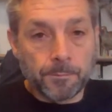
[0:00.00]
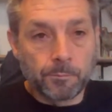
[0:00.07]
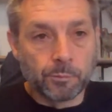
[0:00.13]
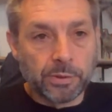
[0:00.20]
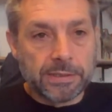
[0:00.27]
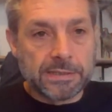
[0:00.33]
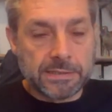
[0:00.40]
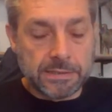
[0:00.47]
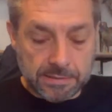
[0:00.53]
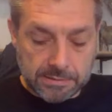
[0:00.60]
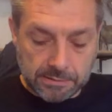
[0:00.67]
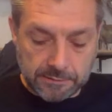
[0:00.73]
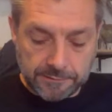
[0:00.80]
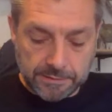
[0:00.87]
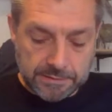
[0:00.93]
Bring it to the
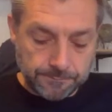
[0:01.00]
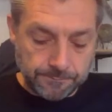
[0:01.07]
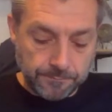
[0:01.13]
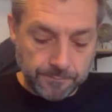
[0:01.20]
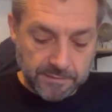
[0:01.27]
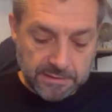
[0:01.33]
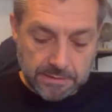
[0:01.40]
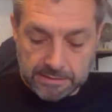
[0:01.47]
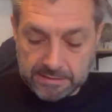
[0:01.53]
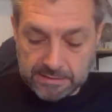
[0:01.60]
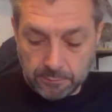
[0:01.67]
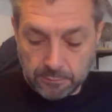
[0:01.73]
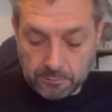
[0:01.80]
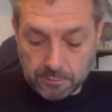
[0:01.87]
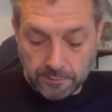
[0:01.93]
surface. So let's
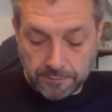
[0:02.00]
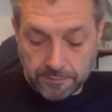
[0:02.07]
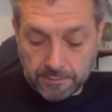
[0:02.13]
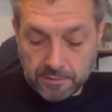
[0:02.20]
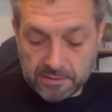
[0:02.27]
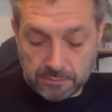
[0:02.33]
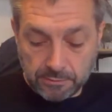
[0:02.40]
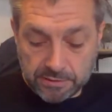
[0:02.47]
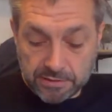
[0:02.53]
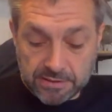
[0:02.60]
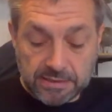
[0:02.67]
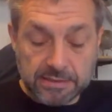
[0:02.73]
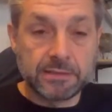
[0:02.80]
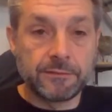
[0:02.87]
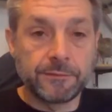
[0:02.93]
see, we've got Thursday, which is
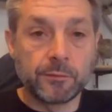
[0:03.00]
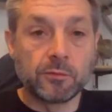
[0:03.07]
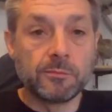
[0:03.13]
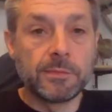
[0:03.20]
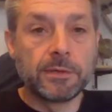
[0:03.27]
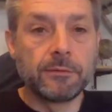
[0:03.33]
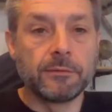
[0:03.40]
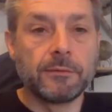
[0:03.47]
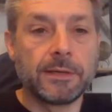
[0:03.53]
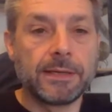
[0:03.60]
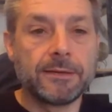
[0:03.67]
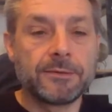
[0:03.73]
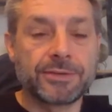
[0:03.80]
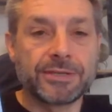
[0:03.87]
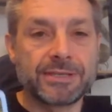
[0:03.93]
actually full moon,
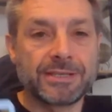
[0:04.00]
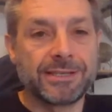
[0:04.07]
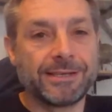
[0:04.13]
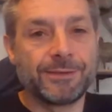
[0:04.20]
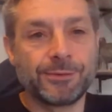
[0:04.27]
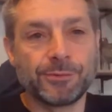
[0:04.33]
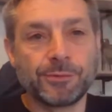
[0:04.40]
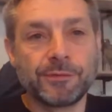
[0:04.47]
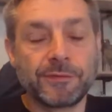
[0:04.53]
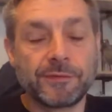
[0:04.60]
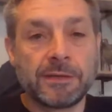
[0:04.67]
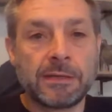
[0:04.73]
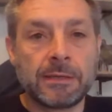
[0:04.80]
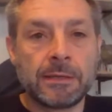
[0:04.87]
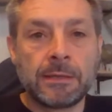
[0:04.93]
interestingly enough.
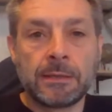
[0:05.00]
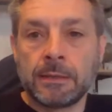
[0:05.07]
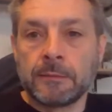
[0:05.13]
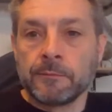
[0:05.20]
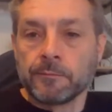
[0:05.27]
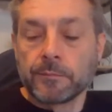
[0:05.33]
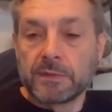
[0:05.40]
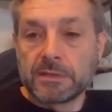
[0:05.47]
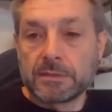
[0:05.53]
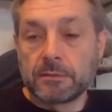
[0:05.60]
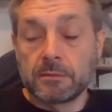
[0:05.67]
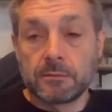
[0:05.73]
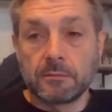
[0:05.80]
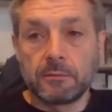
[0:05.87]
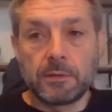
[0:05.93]

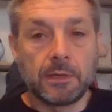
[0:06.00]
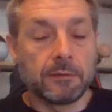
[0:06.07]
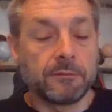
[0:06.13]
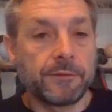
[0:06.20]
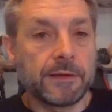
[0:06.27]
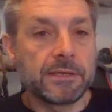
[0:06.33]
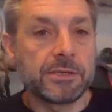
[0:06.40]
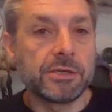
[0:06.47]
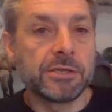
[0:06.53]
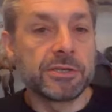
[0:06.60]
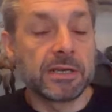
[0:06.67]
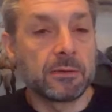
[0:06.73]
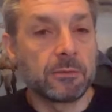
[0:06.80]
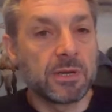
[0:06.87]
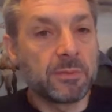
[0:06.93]
So, you know, facing
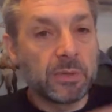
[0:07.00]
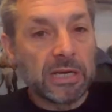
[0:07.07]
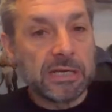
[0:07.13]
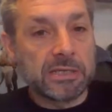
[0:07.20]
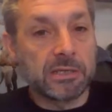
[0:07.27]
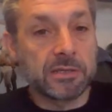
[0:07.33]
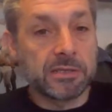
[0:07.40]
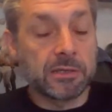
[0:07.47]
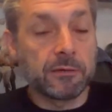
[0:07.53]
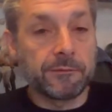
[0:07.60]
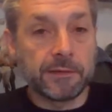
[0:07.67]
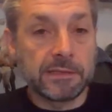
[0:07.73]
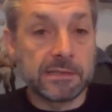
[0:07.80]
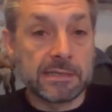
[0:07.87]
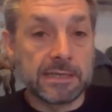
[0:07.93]
your shadow, when you bring it to the
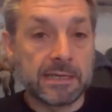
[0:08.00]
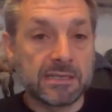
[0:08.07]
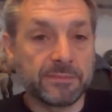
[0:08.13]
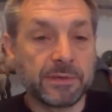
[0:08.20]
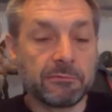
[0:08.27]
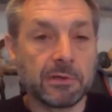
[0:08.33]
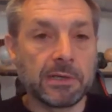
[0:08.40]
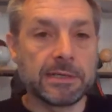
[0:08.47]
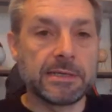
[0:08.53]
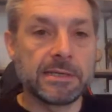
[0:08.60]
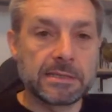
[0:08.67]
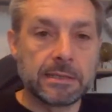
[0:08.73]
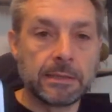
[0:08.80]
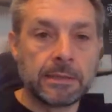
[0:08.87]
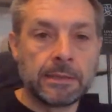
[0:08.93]
surface, it's there to be
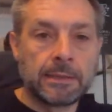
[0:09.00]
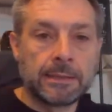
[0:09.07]
released.